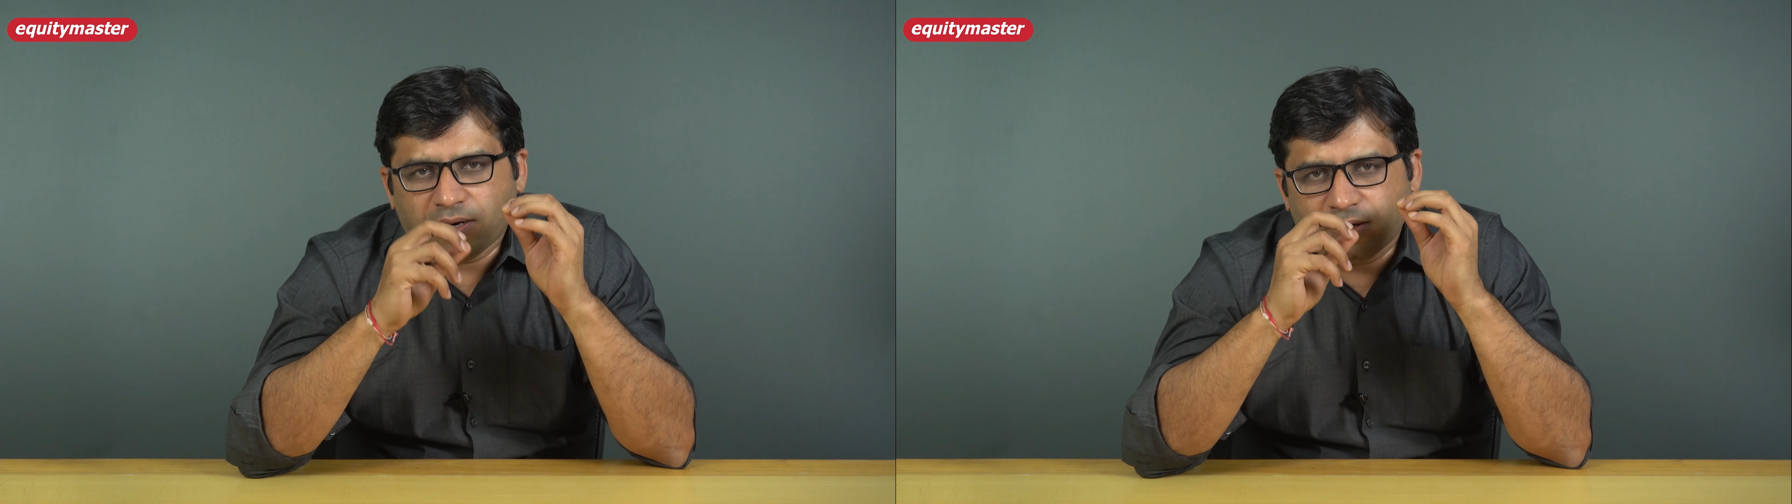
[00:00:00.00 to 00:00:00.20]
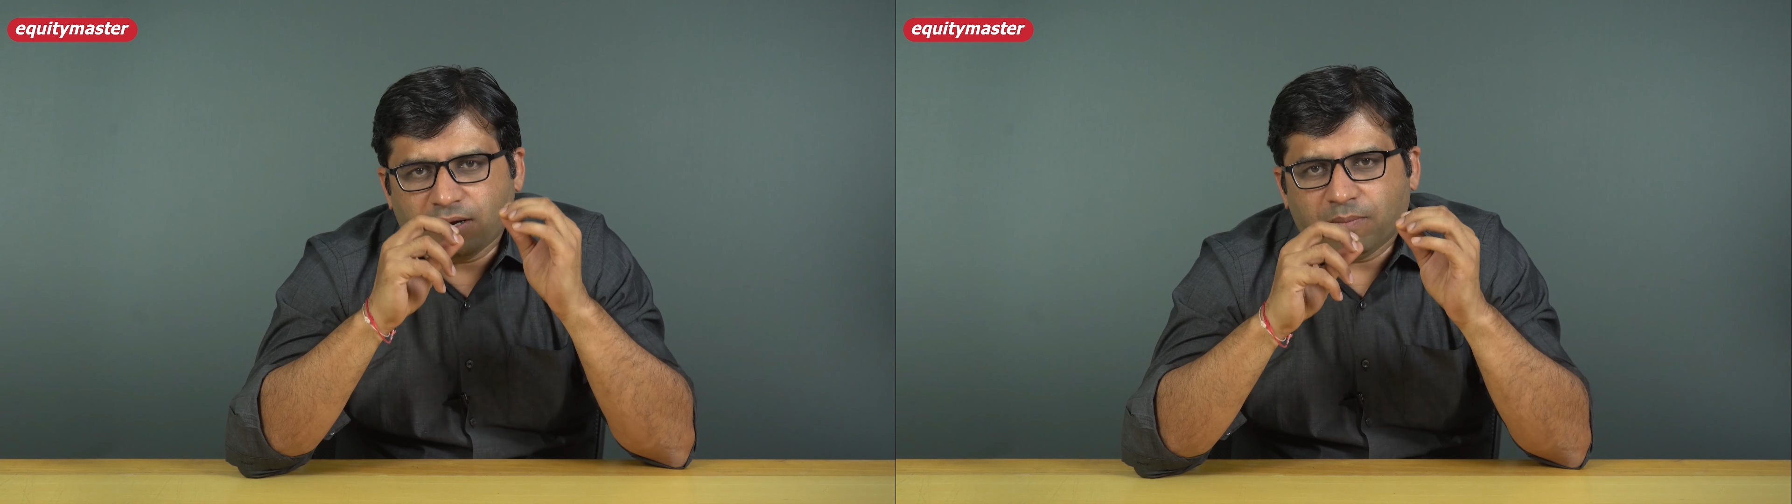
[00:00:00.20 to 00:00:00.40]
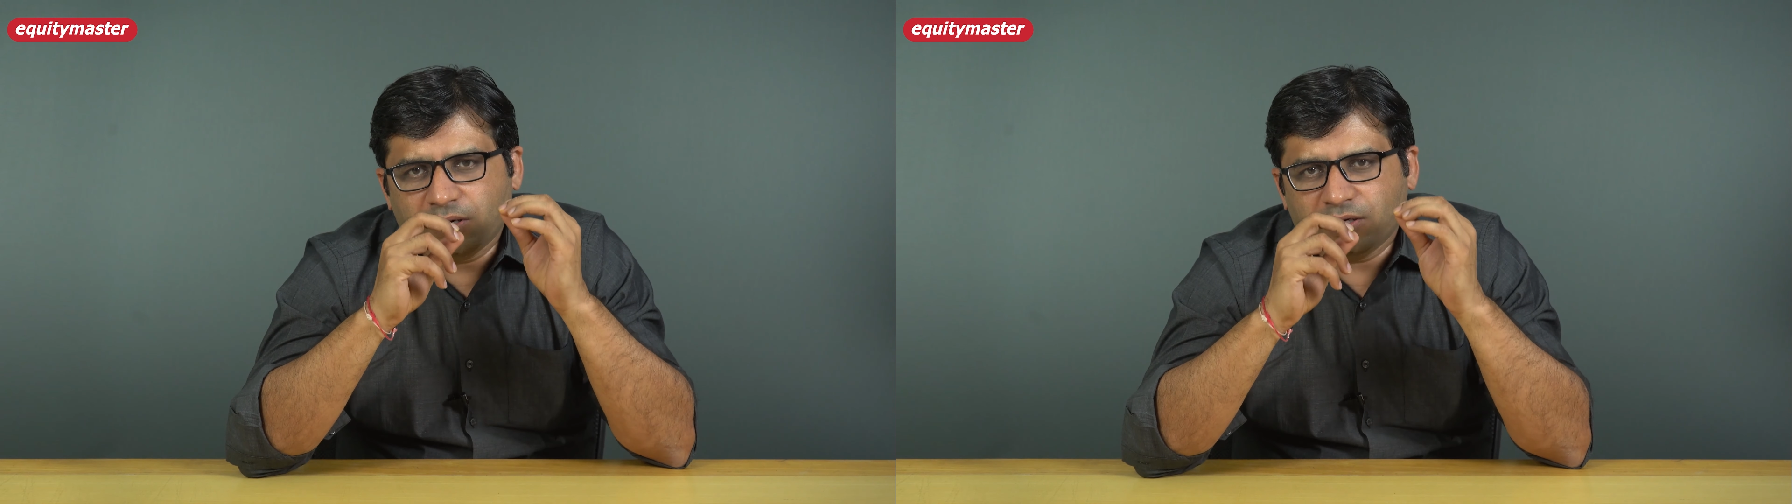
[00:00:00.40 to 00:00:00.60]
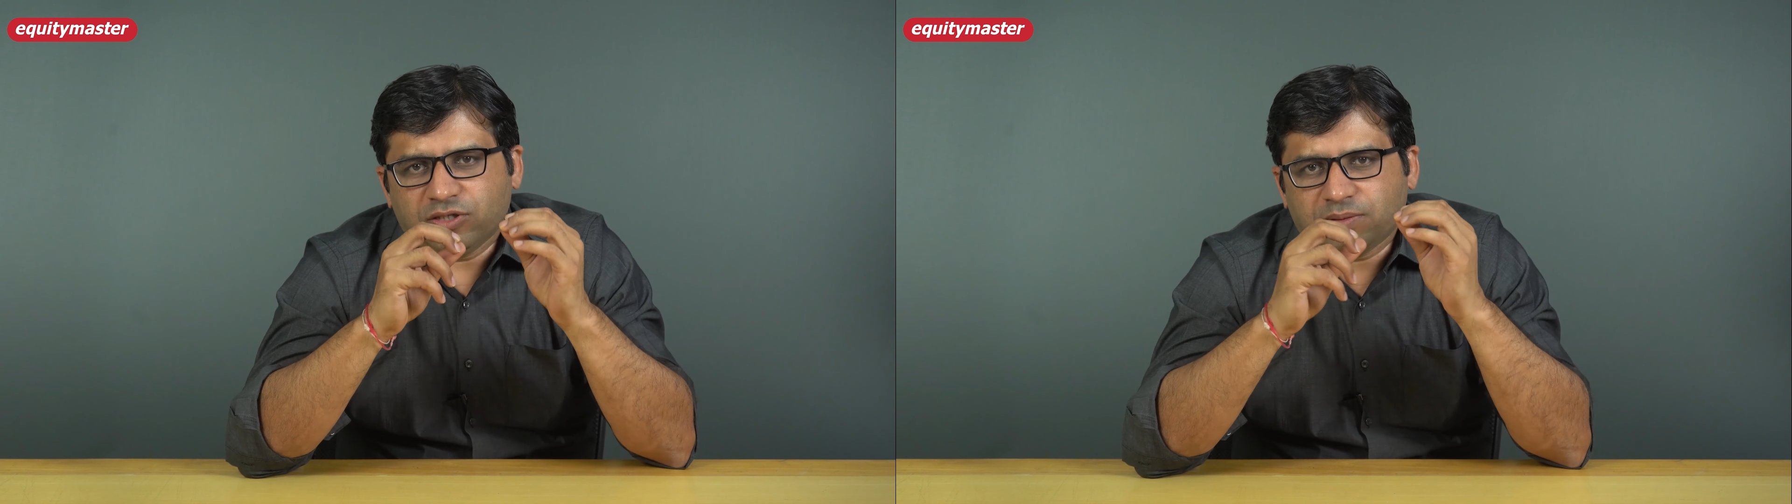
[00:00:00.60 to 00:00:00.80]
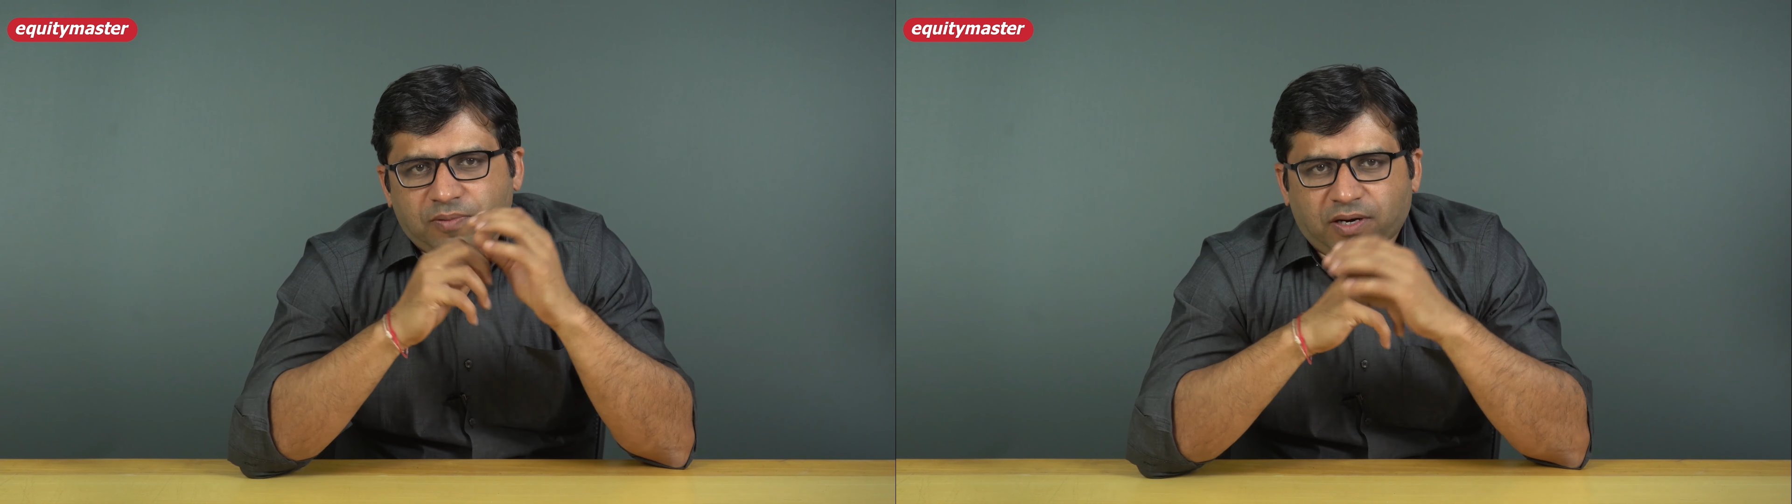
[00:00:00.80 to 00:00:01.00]
at a double
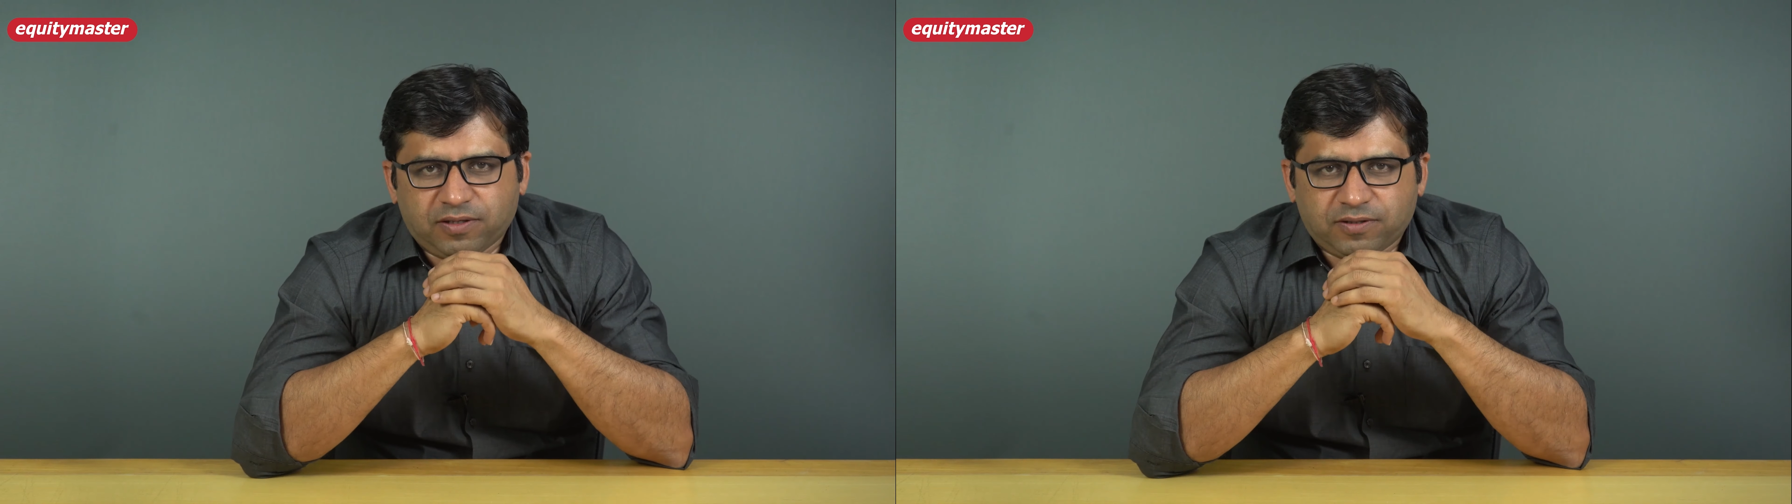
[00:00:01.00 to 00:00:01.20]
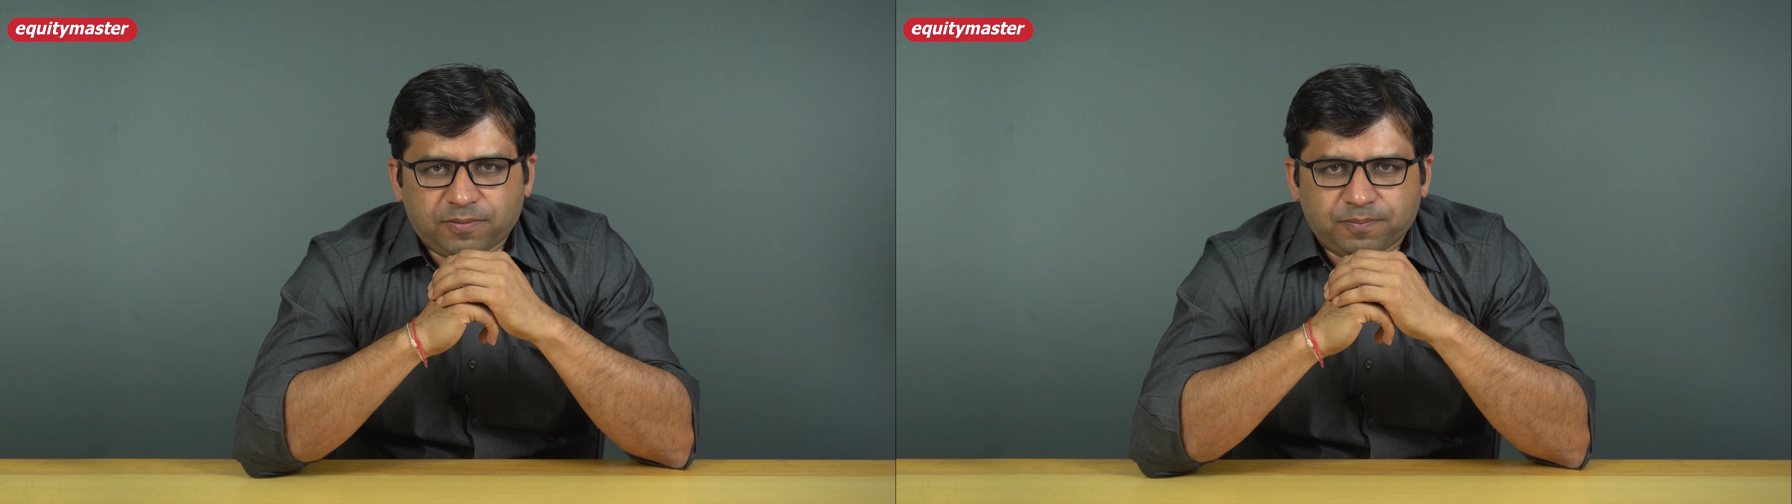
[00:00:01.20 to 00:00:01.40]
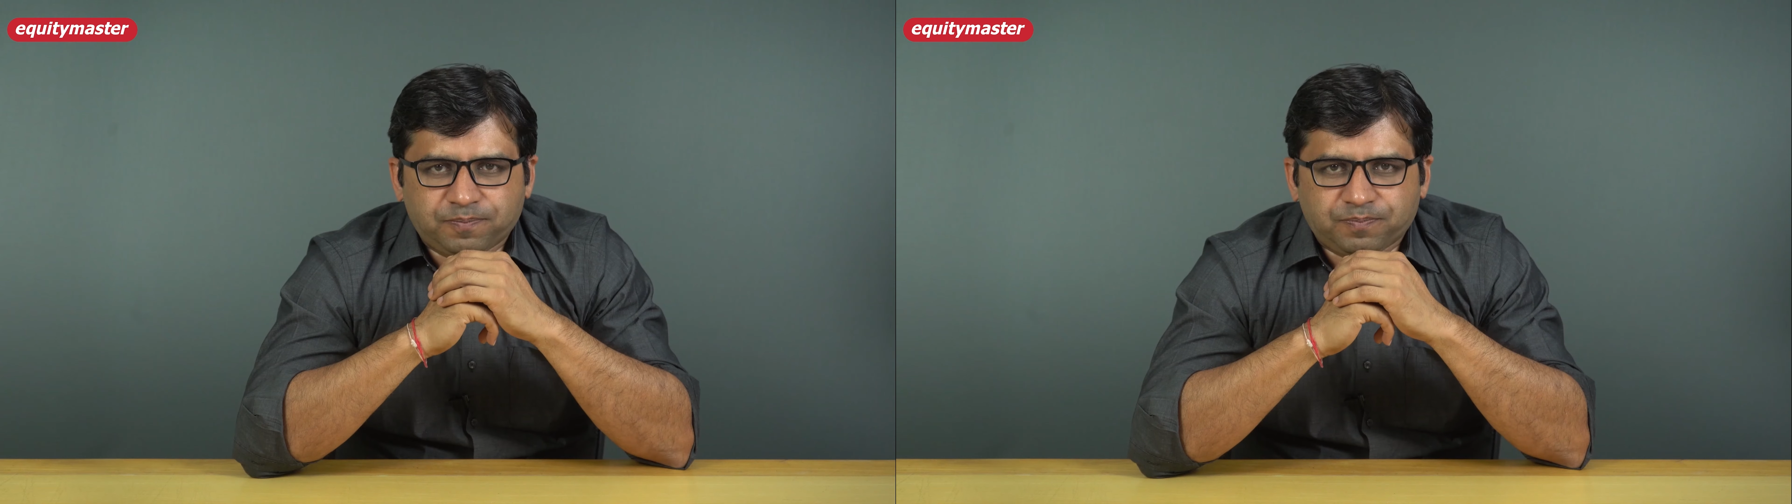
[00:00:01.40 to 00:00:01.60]
digit price.